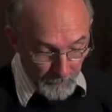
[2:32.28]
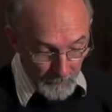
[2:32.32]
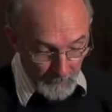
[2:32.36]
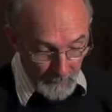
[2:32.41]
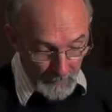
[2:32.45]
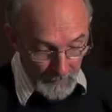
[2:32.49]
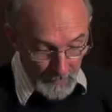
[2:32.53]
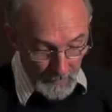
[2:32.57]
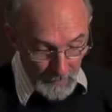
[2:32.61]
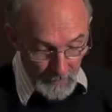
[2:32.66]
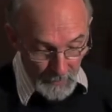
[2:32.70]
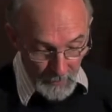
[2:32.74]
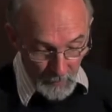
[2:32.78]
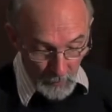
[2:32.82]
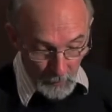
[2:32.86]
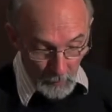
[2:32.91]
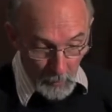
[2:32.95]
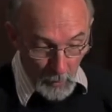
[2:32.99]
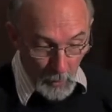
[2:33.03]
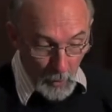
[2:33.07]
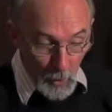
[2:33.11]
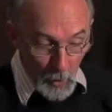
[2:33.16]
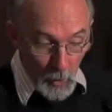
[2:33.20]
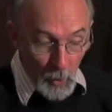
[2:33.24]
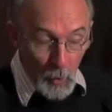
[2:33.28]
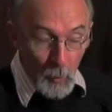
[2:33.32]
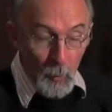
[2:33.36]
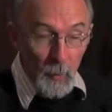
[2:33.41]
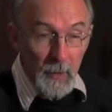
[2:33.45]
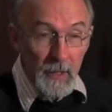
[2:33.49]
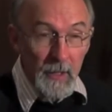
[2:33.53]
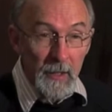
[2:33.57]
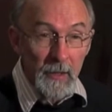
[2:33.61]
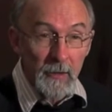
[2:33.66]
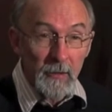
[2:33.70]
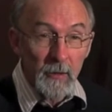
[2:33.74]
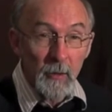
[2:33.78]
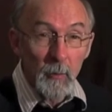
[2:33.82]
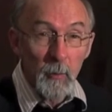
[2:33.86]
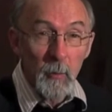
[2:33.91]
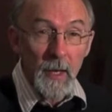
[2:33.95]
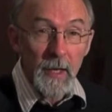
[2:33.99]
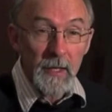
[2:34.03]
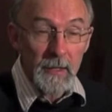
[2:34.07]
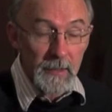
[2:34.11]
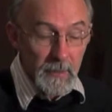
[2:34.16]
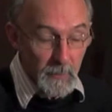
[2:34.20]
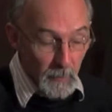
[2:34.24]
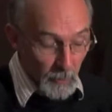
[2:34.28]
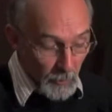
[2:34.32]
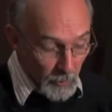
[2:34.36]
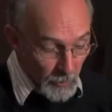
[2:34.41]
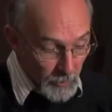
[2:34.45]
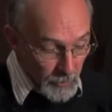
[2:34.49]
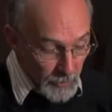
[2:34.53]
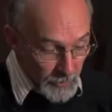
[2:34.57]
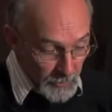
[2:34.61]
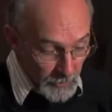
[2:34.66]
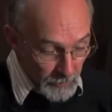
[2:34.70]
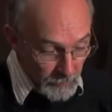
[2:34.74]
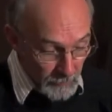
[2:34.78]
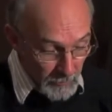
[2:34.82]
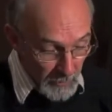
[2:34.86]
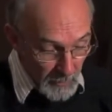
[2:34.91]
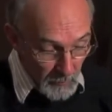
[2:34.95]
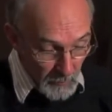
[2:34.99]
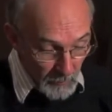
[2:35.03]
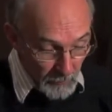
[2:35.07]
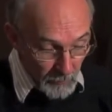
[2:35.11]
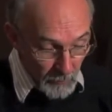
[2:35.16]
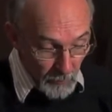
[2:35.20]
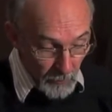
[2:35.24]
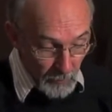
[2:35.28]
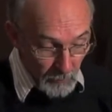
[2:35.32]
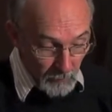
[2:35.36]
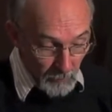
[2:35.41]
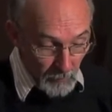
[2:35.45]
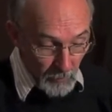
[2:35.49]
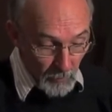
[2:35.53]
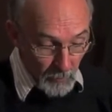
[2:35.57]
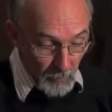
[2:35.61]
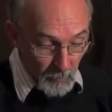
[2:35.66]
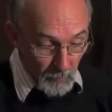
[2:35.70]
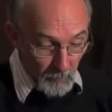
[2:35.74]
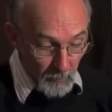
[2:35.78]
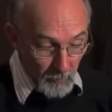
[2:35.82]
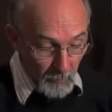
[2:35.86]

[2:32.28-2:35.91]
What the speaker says: and so we needed to plan some acoustic treatment for the room,